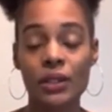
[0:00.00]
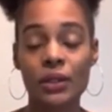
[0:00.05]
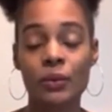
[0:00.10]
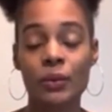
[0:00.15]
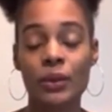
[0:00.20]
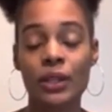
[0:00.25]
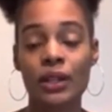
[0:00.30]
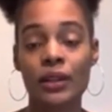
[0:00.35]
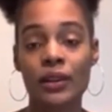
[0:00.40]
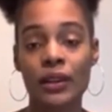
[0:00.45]

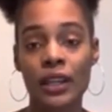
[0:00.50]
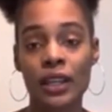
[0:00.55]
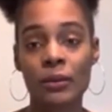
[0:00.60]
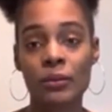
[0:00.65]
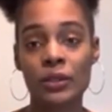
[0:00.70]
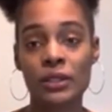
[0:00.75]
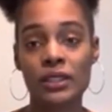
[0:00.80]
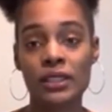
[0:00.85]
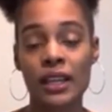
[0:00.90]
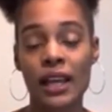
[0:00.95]
we are
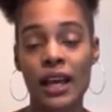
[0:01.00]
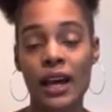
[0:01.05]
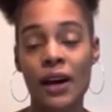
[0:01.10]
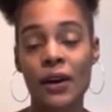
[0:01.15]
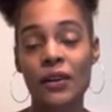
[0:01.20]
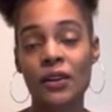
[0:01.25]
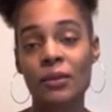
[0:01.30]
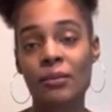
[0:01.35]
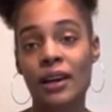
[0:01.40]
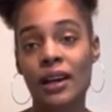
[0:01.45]
able to
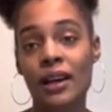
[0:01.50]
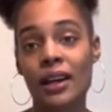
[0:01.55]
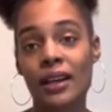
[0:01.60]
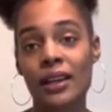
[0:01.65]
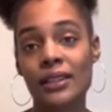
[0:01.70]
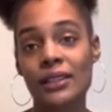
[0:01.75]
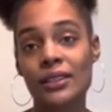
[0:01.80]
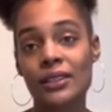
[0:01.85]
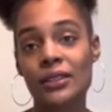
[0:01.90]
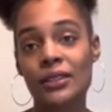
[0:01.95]

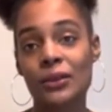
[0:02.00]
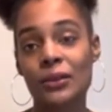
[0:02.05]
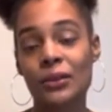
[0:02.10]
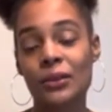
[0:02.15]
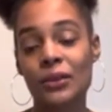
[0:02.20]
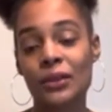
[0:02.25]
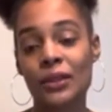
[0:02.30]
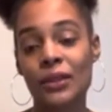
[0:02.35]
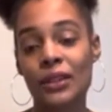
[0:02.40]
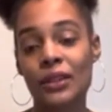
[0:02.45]
alchemize
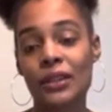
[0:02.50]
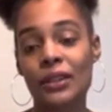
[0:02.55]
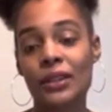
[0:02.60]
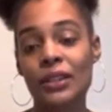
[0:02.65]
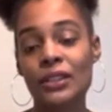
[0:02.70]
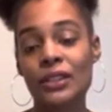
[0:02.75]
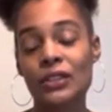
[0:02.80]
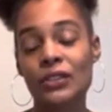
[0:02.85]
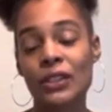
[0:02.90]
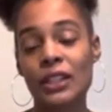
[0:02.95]
or
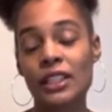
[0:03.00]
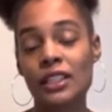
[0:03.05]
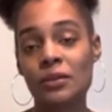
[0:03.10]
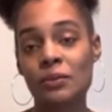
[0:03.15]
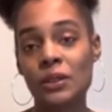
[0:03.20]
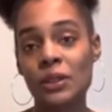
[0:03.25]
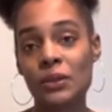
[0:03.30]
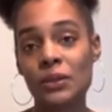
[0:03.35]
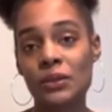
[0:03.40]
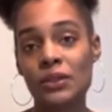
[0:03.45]

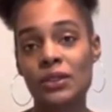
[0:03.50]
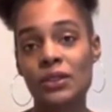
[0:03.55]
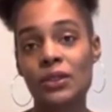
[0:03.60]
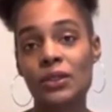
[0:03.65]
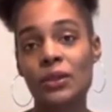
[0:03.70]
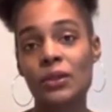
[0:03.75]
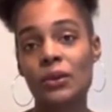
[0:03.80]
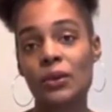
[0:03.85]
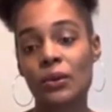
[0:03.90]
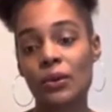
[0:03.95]
transmute
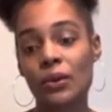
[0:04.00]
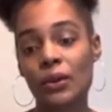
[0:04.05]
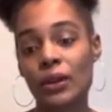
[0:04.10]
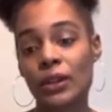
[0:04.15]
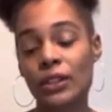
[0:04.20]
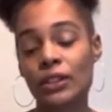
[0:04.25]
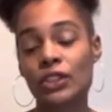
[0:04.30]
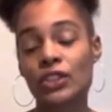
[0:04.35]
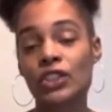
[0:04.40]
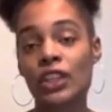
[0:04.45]
or
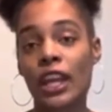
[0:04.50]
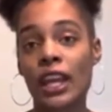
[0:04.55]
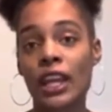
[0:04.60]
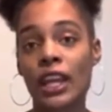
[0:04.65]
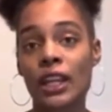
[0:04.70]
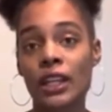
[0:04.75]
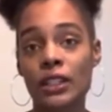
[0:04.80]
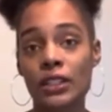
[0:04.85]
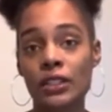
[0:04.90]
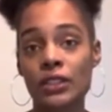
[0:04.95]

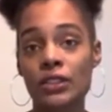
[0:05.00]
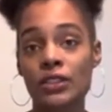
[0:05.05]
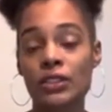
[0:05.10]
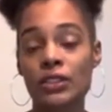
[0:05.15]
change